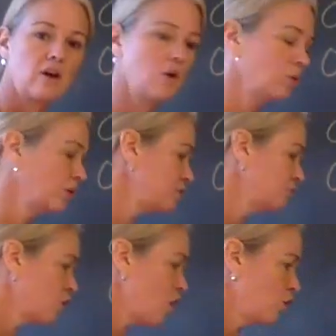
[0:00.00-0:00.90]
Well, if you
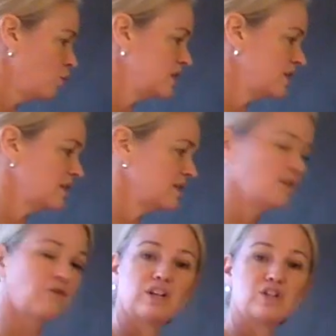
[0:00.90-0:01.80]
recall, we did this
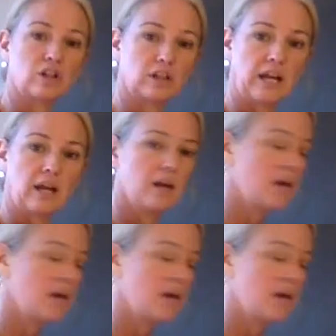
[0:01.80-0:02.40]
originally.